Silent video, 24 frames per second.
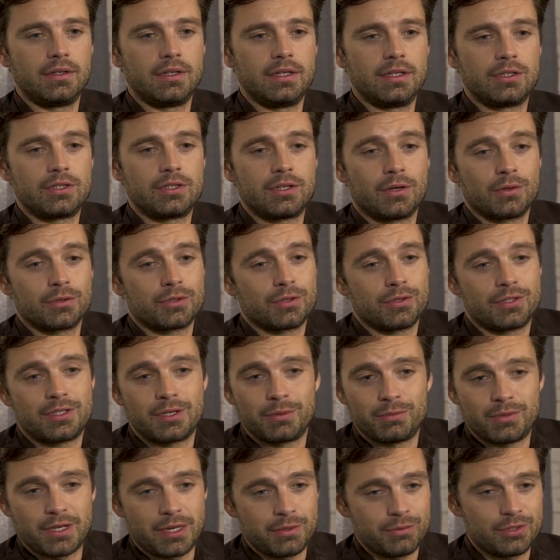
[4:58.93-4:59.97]
it's also
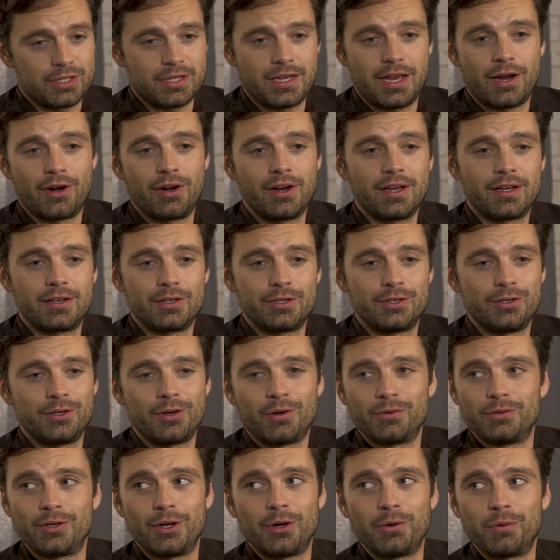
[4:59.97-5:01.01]
sometimes scary because you
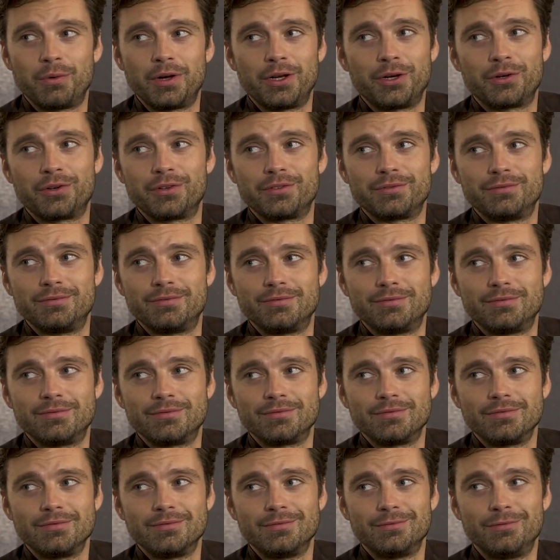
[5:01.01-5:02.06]
don't know where are
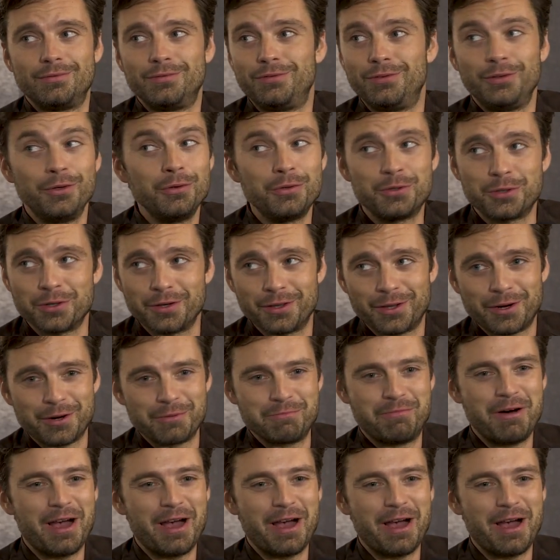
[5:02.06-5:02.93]
future there